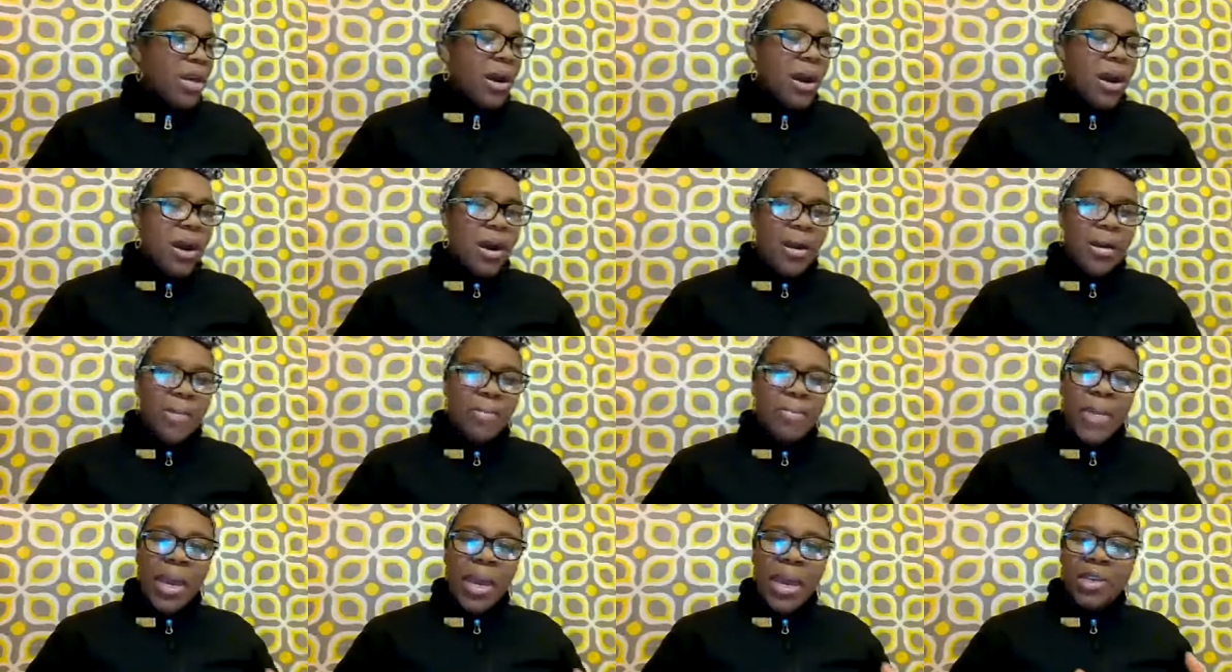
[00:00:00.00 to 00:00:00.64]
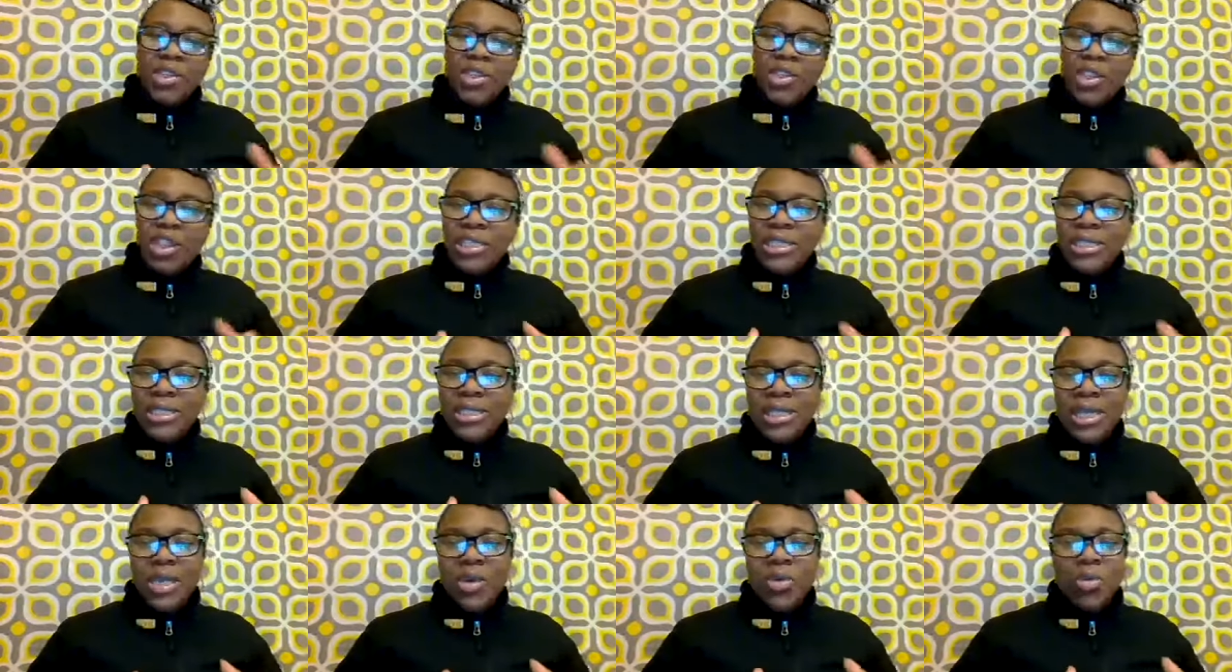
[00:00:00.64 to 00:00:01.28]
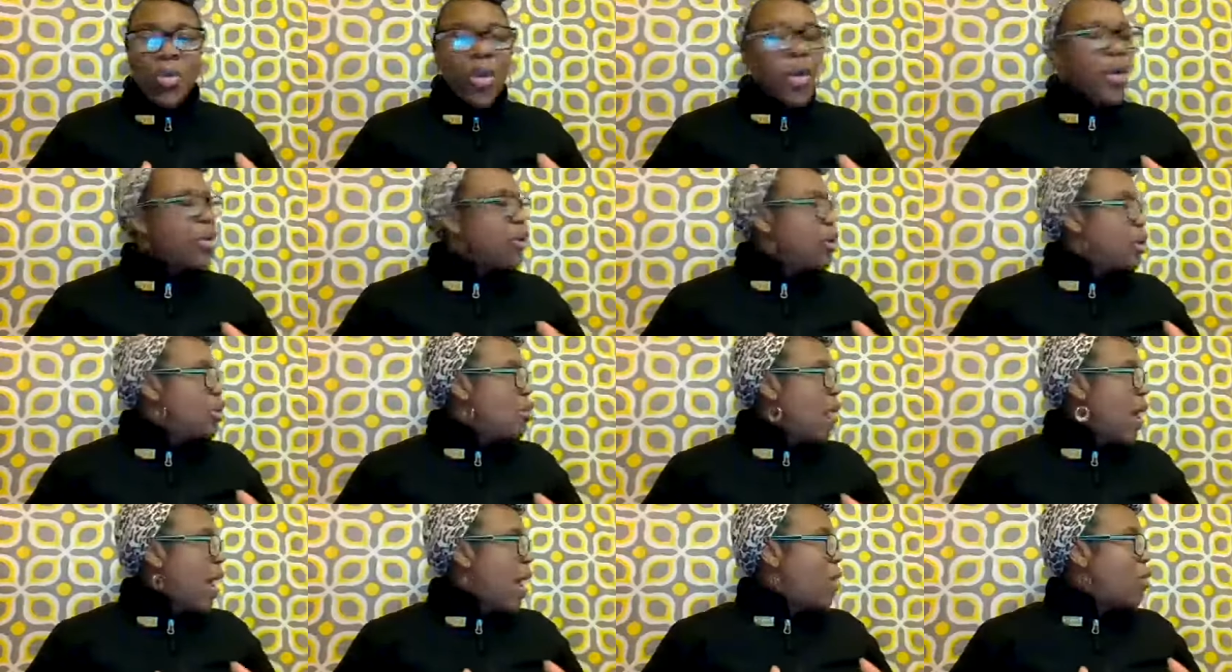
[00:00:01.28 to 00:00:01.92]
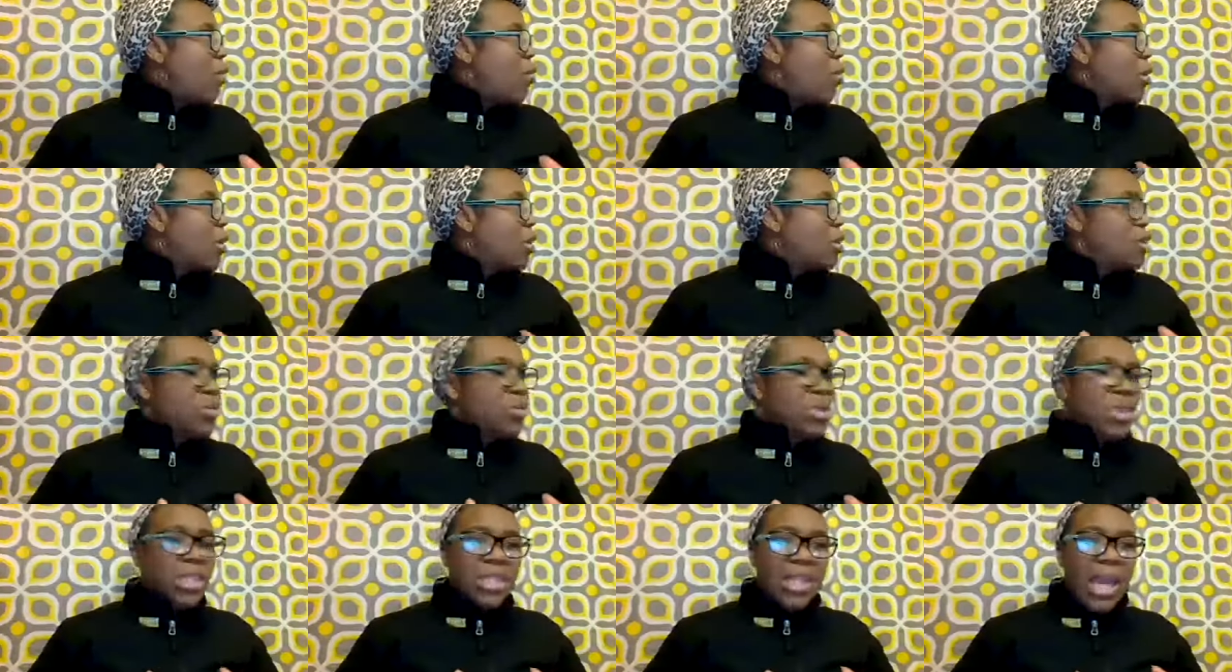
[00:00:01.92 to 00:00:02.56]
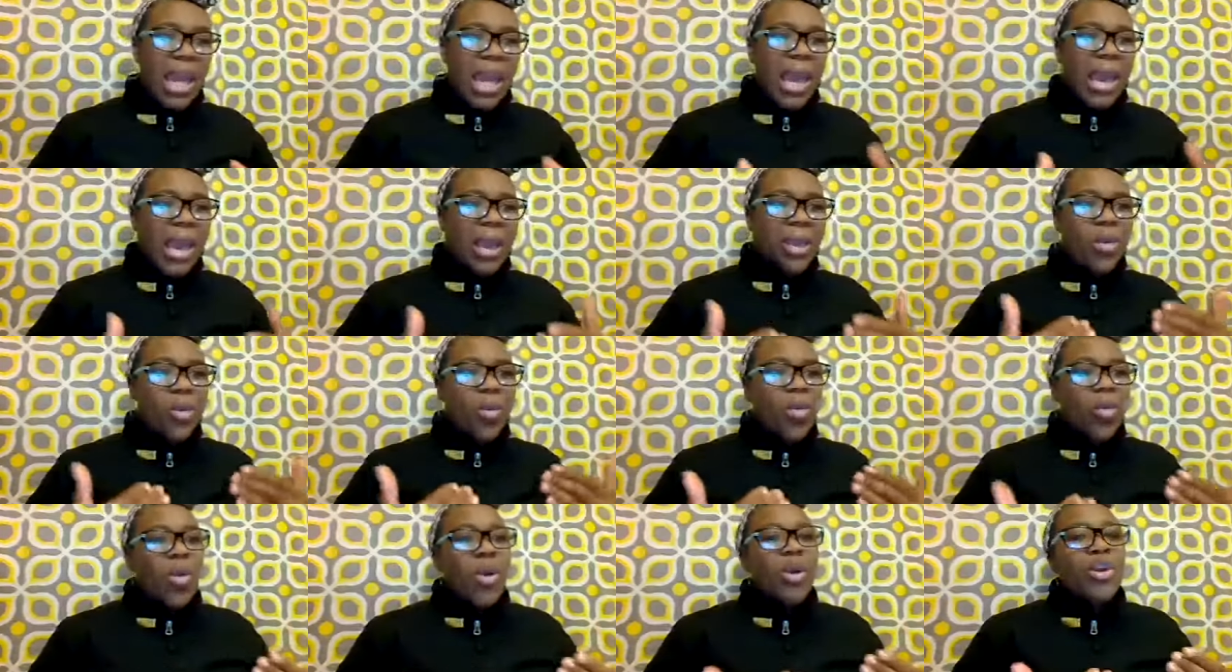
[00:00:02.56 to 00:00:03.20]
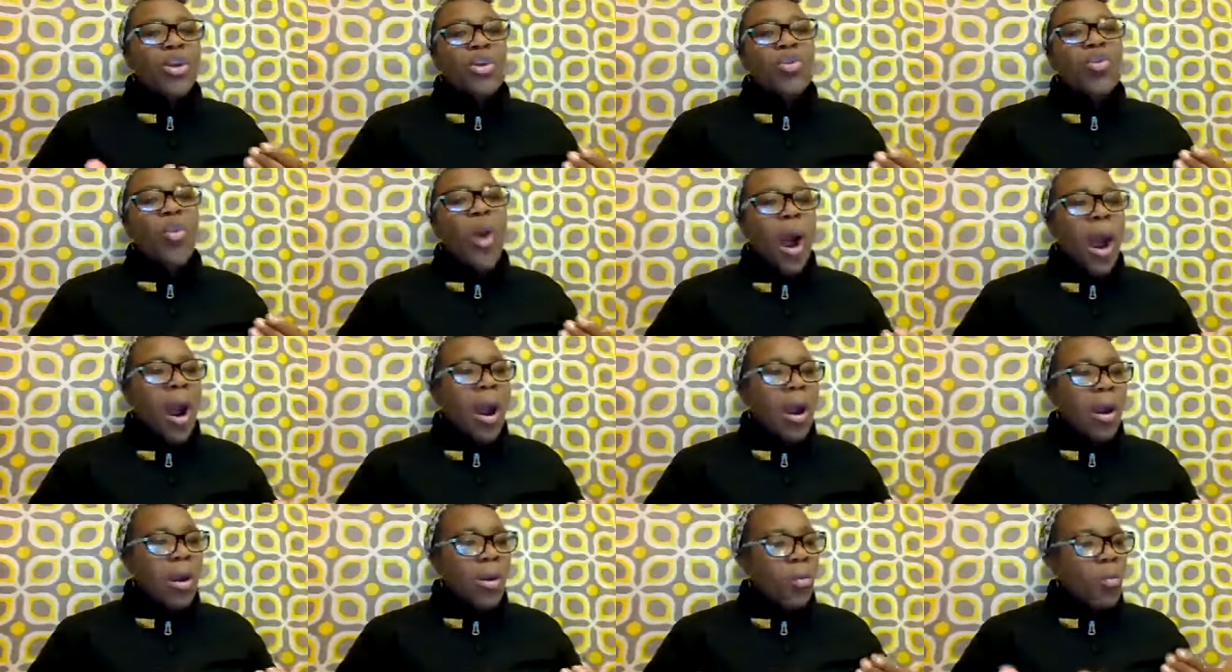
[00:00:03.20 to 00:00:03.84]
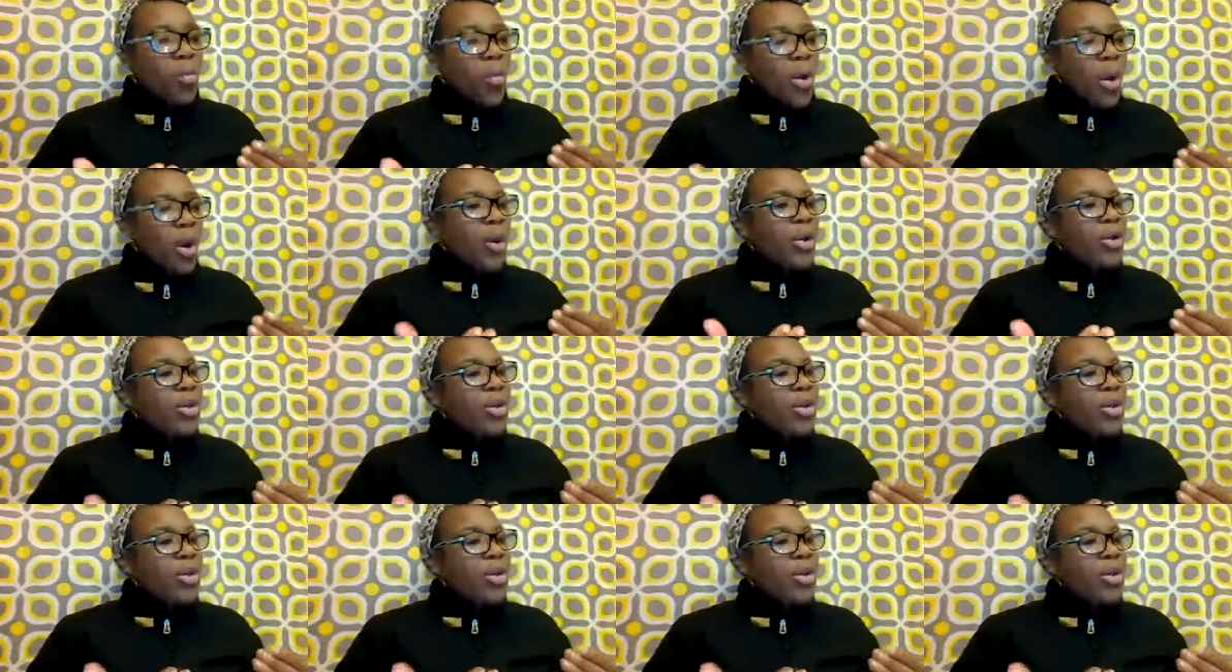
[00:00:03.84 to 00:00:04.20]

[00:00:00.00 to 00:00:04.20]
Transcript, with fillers: Um, and just see where you at, where you stand, where you are, where